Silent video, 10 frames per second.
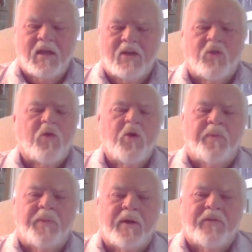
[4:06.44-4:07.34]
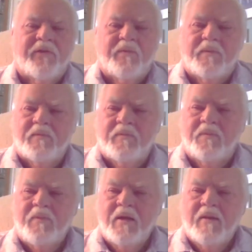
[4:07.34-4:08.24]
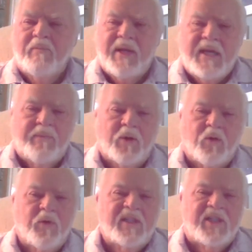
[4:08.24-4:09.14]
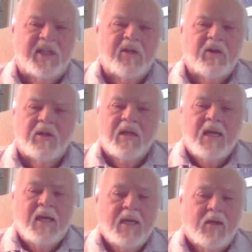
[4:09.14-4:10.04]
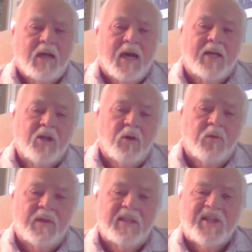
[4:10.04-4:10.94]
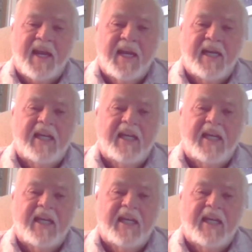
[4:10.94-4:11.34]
group of people. We still, I don't, but Sandy